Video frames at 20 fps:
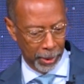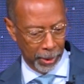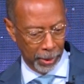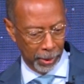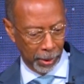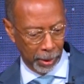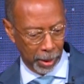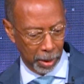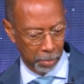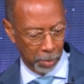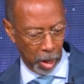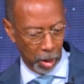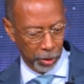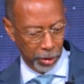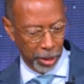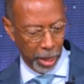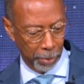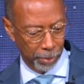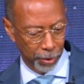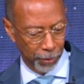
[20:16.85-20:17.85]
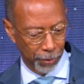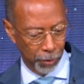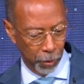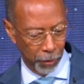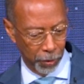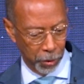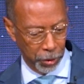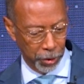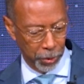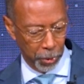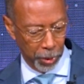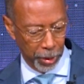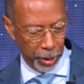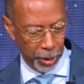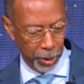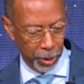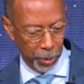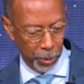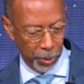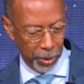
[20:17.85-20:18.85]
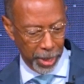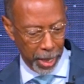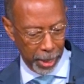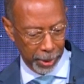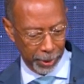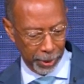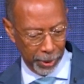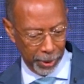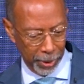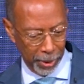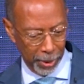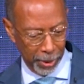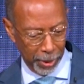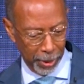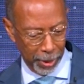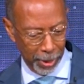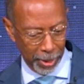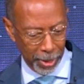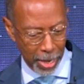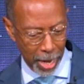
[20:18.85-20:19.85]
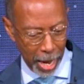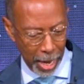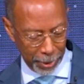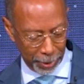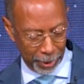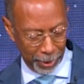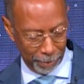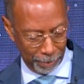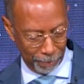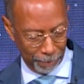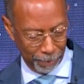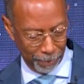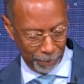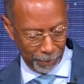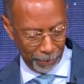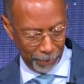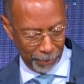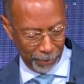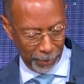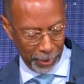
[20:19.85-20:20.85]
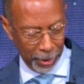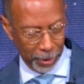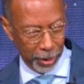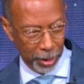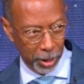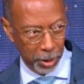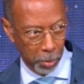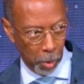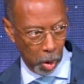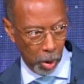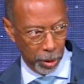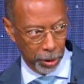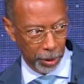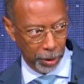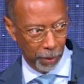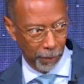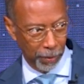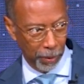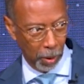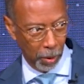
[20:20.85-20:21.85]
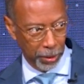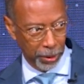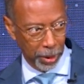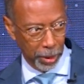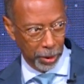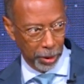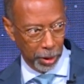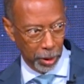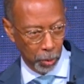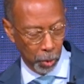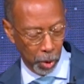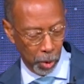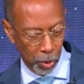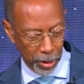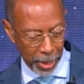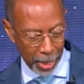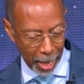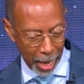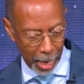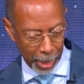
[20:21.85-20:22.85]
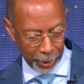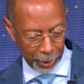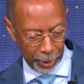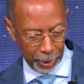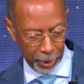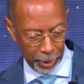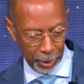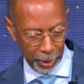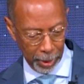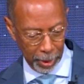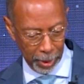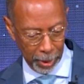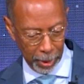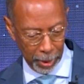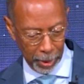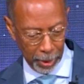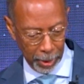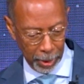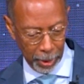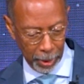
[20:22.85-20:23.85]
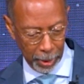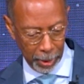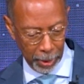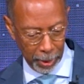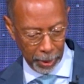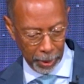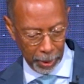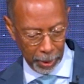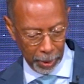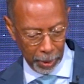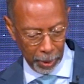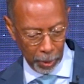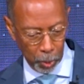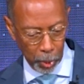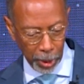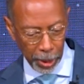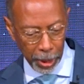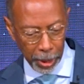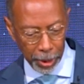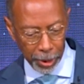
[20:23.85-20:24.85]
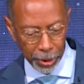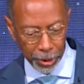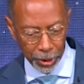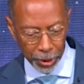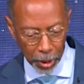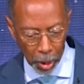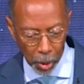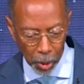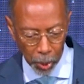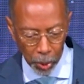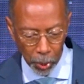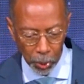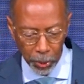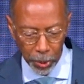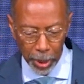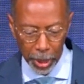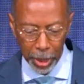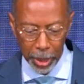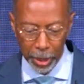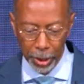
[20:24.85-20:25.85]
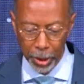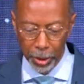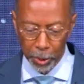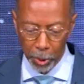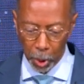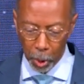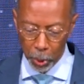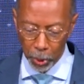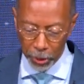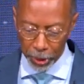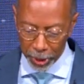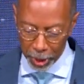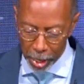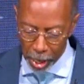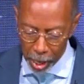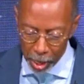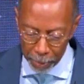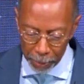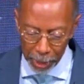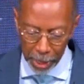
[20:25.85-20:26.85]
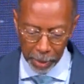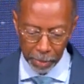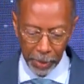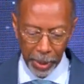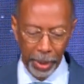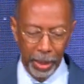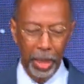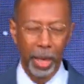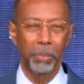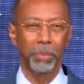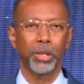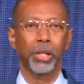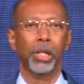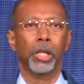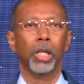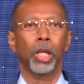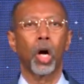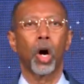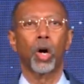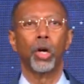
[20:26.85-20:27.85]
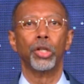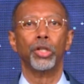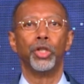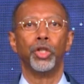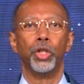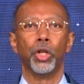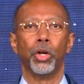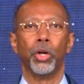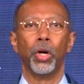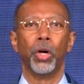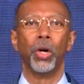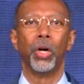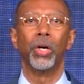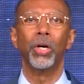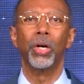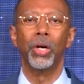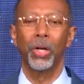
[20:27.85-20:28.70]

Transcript: Look at Mark chapter 4, verse 32. Yet, it's the smallest of all seeds in the world, yet, when it is sown, it grows up and becomes larger